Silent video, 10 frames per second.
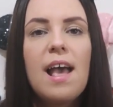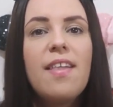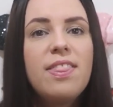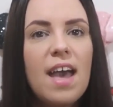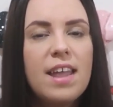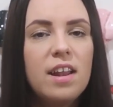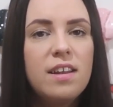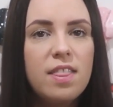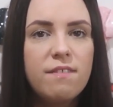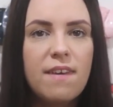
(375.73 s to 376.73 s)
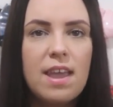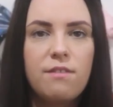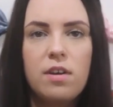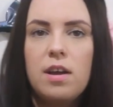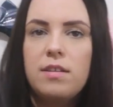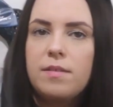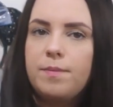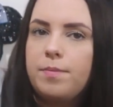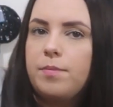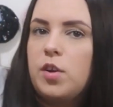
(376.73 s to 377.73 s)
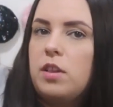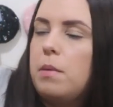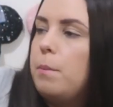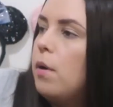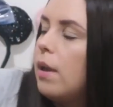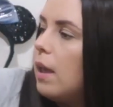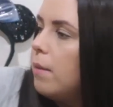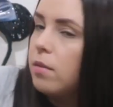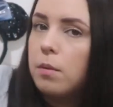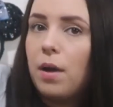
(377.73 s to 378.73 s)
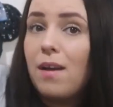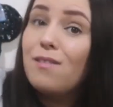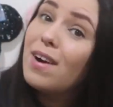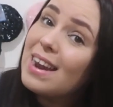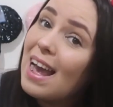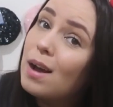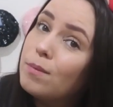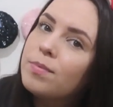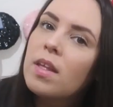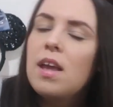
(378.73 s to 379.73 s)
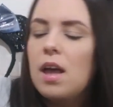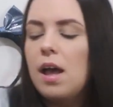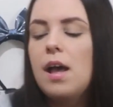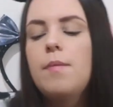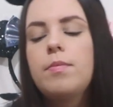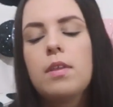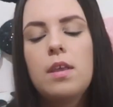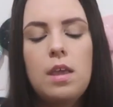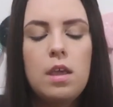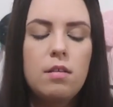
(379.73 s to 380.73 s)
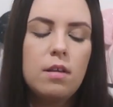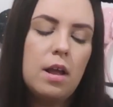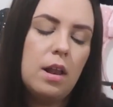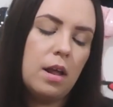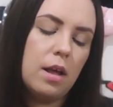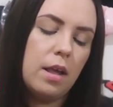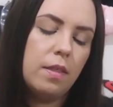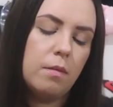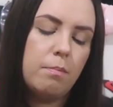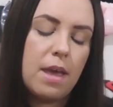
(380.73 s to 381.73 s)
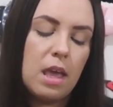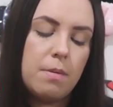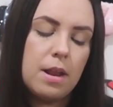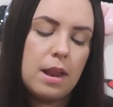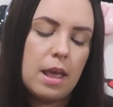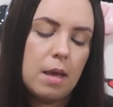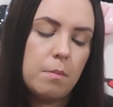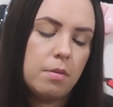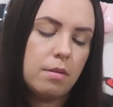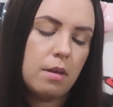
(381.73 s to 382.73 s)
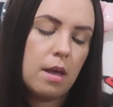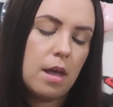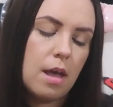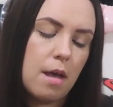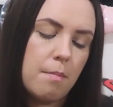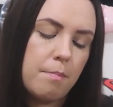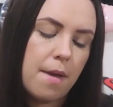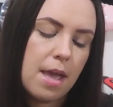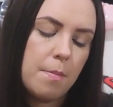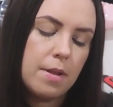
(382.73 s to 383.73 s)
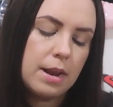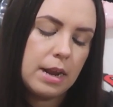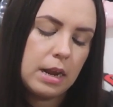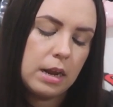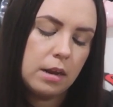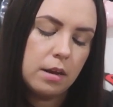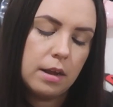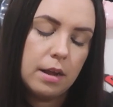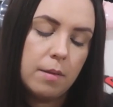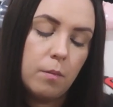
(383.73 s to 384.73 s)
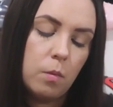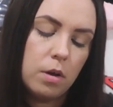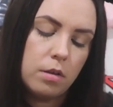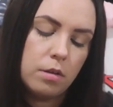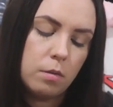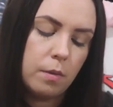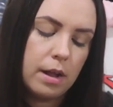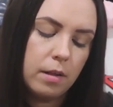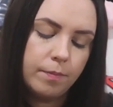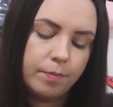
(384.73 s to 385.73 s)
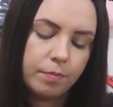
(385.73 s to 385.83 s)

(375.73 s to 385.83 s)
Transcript: And then another favourite, sorry, it's in my pocket because I'm wearing it right now, is I like the Baby Lips Maybelline ones as well.